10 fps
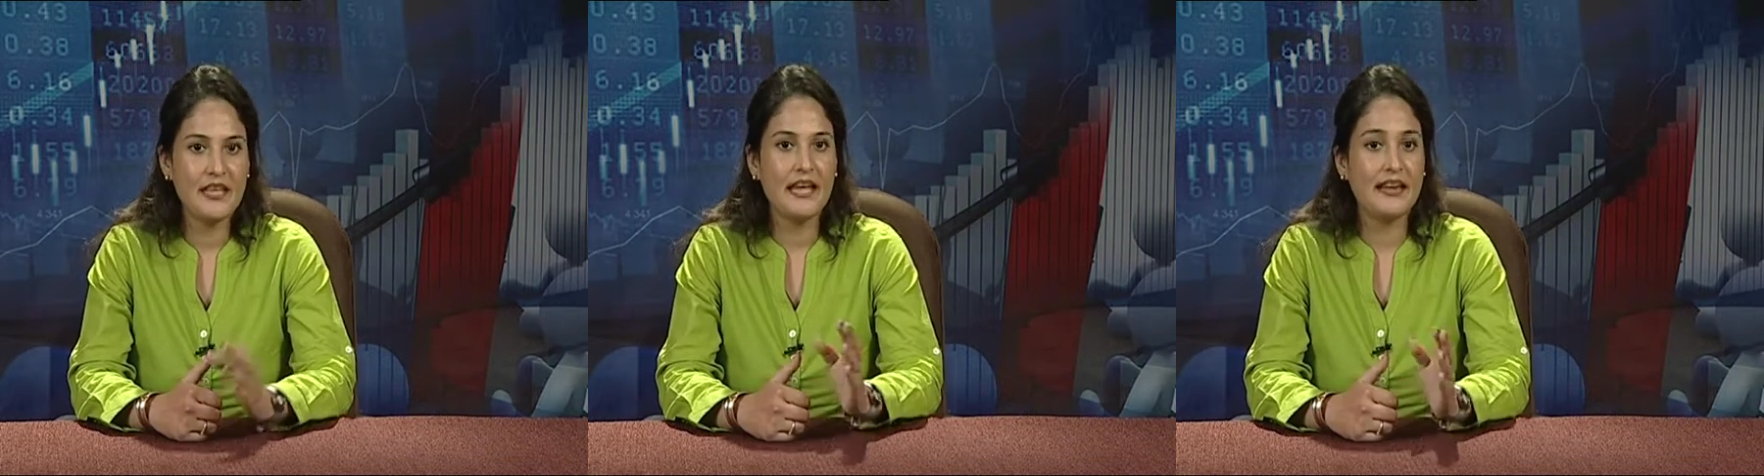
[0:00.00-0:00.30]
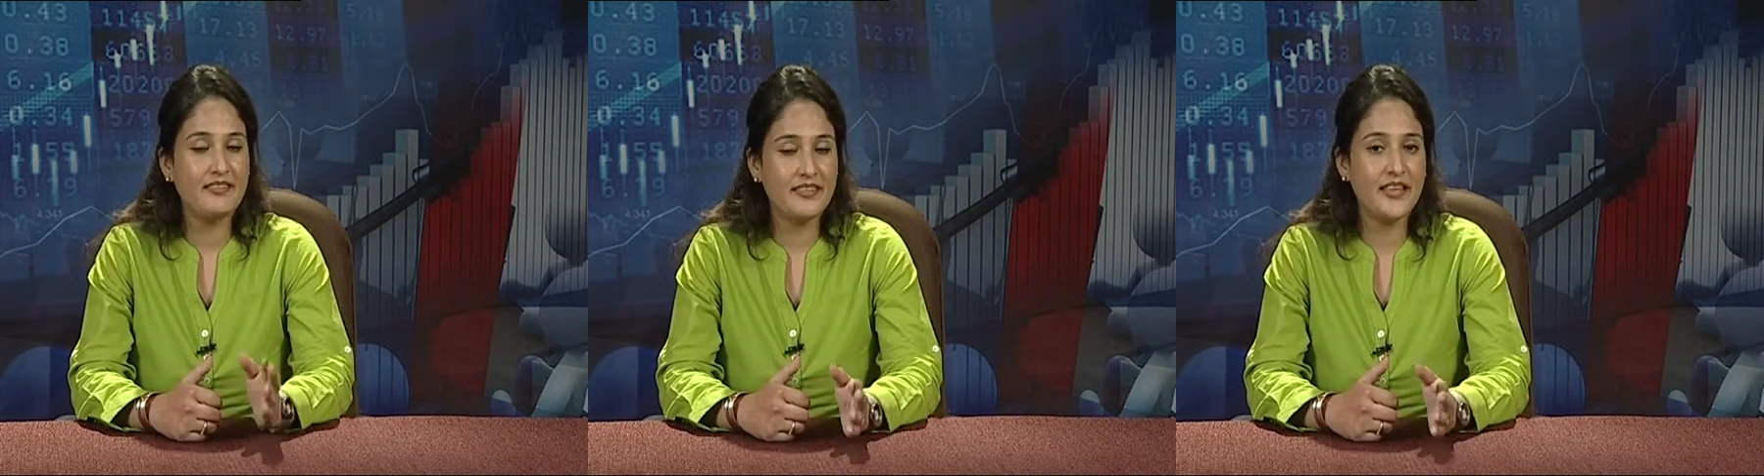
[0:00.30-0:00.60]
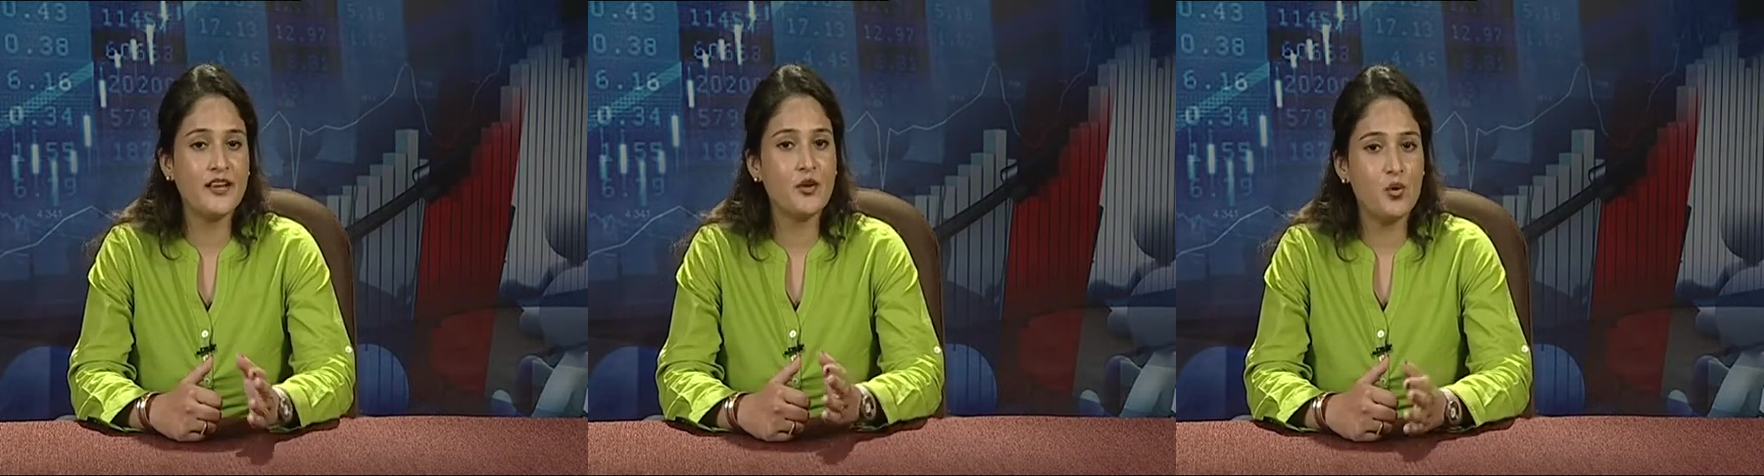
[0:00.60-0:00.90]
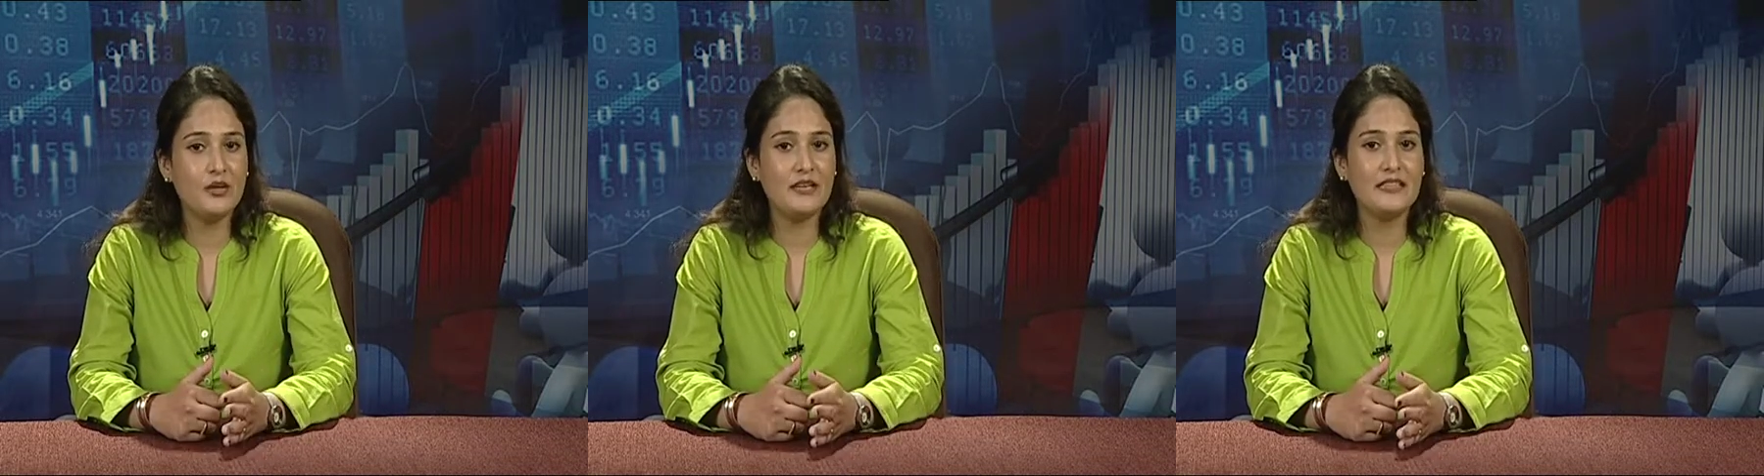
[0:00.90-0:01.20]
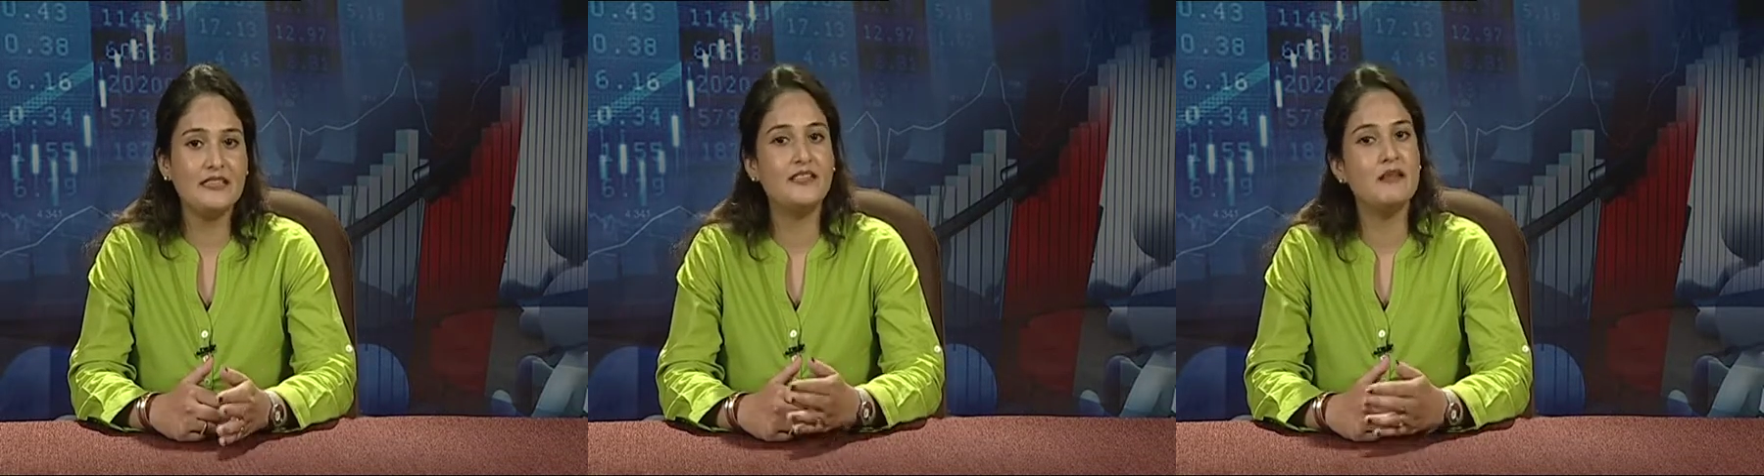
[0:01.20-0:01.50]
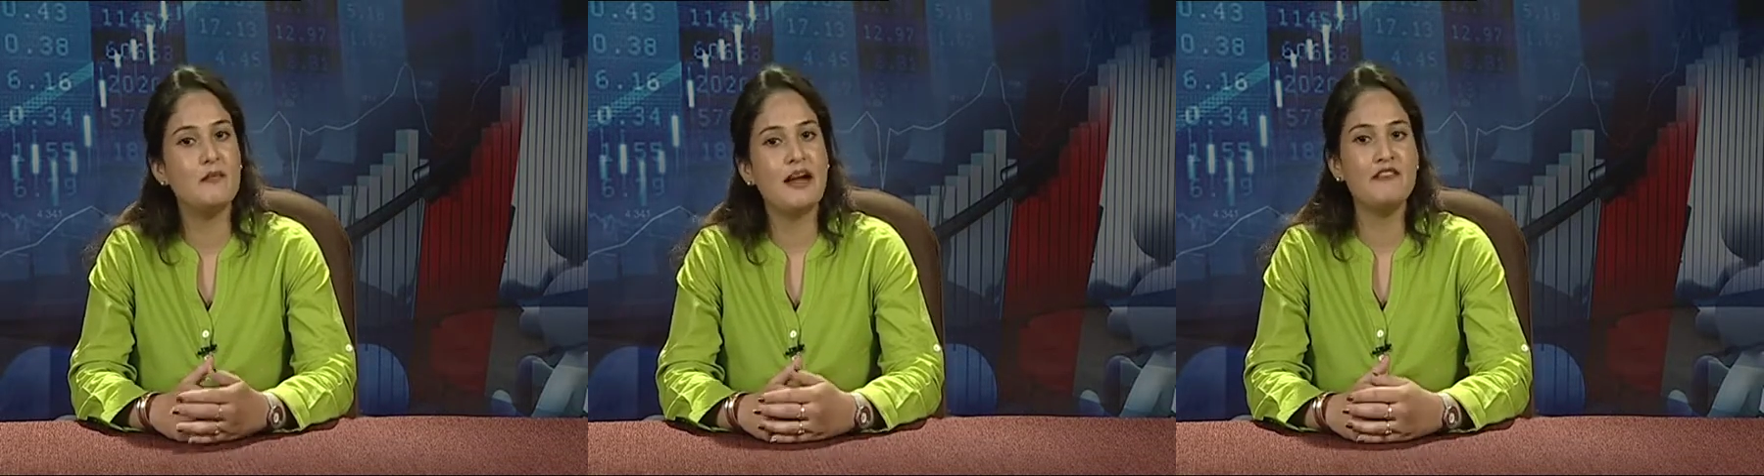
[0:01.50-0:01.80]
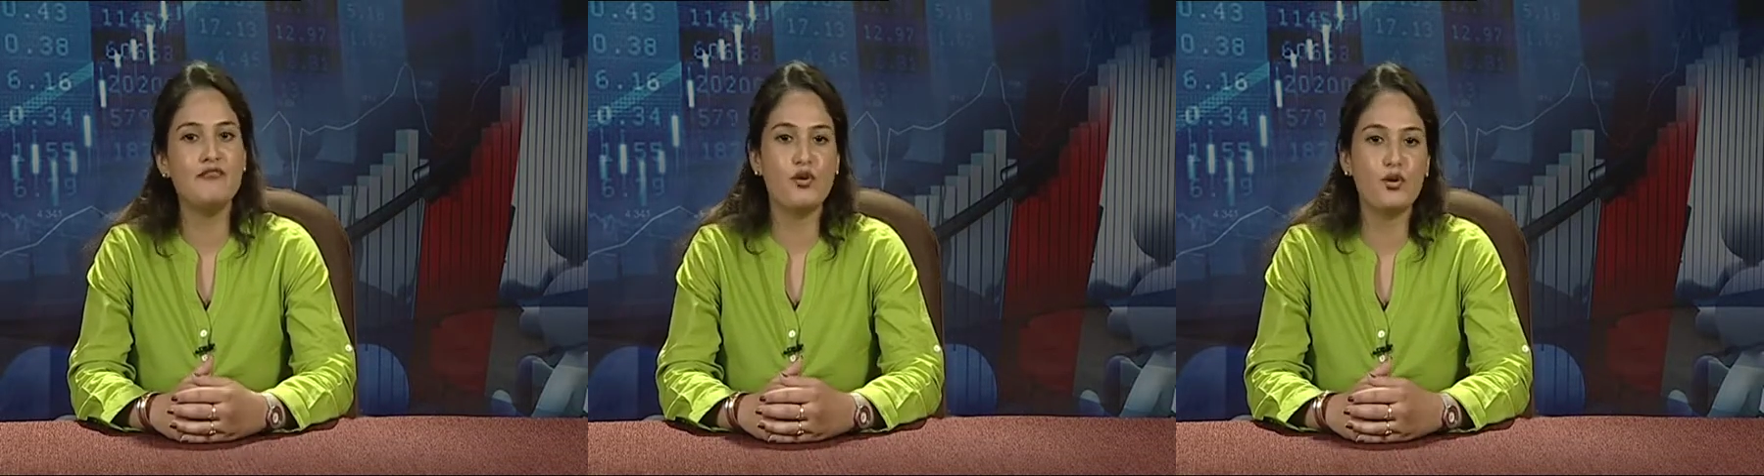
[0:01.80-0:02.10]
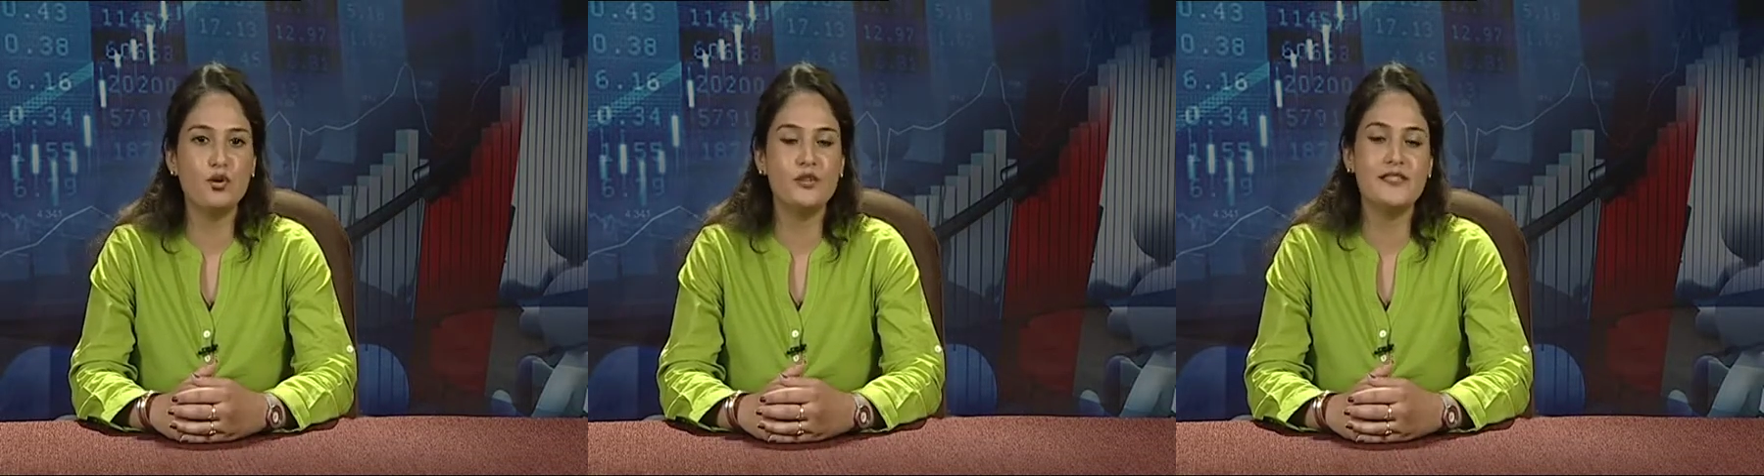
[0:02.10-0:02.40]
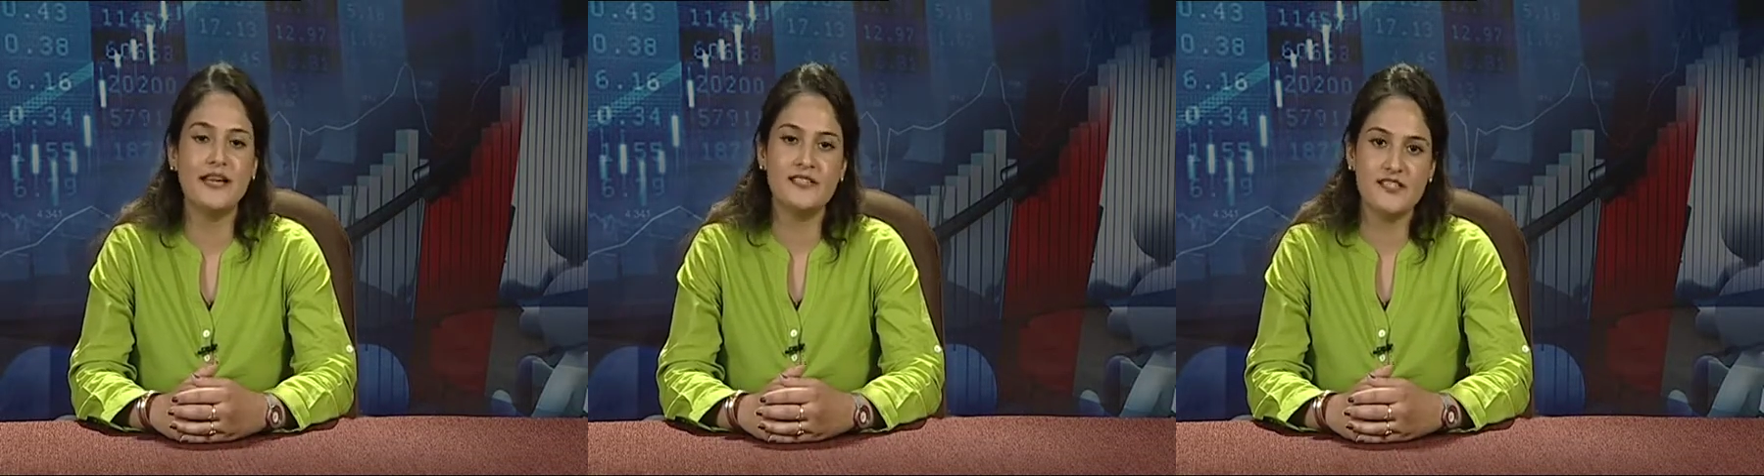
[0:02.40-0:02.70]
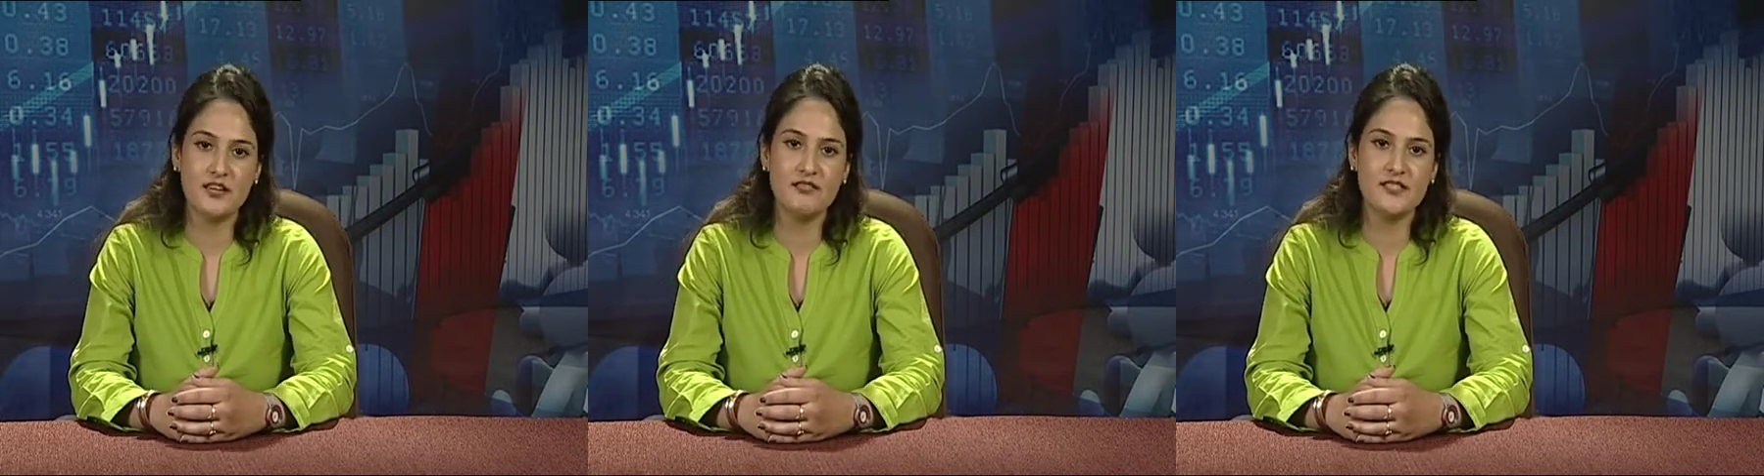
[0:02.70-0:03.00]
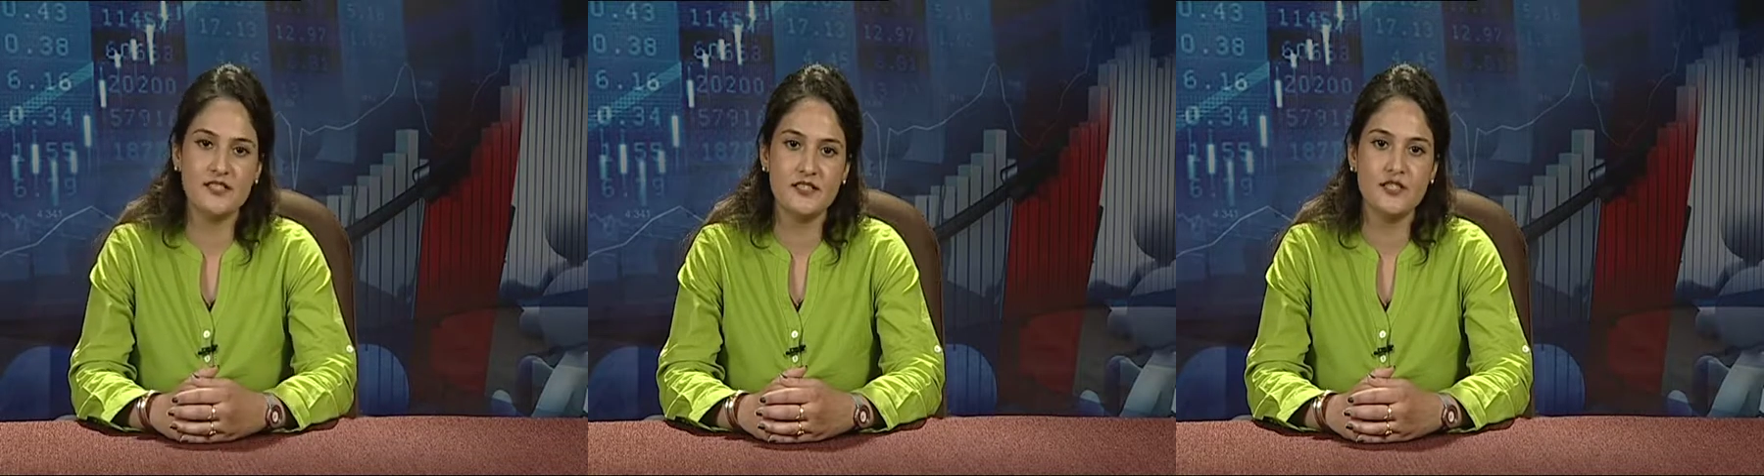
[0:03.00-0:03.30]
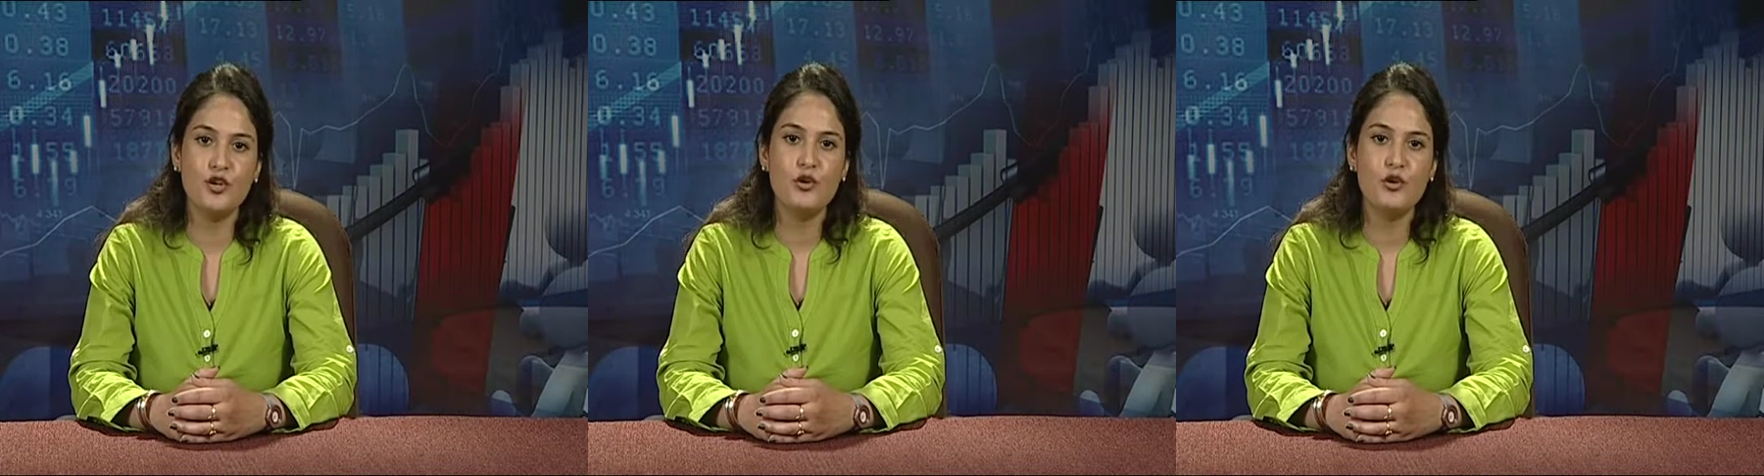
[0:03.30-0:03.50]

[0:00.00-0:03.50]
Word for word: and then only the demand for goods and services